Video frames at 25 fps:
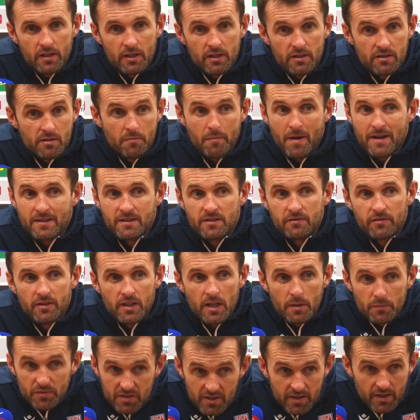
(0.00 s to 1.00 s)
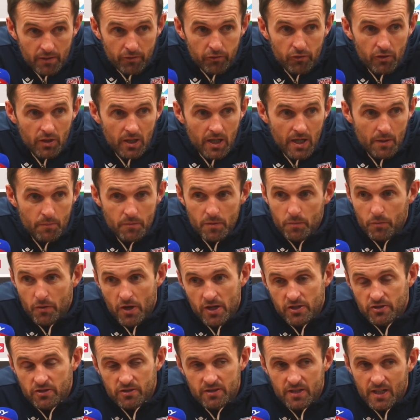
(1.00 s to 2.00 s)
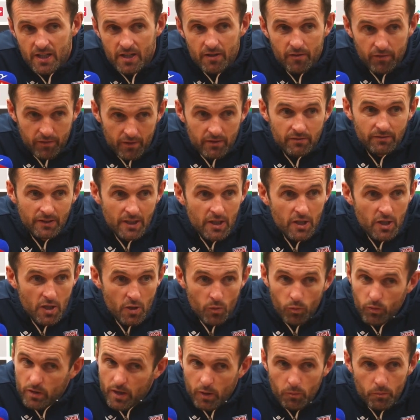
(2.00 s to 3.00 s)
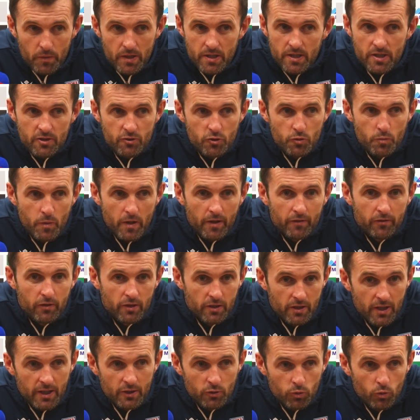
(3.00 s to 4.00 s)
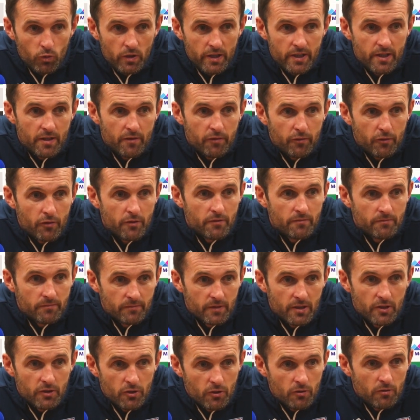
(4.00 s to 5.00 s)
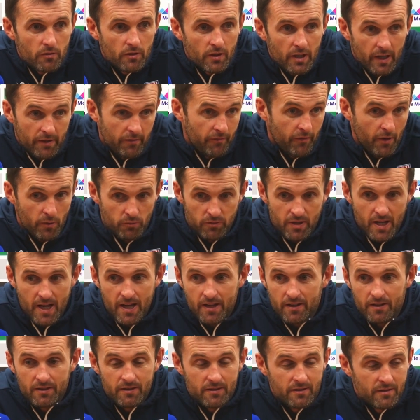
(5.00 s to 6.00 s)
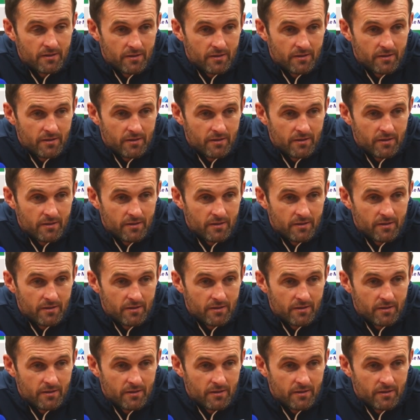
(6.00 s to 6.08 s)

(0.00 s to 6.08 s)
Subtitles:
It's a massive club. It's a different club. The pressures here, without being disrespectful, are totally different. You know, I found that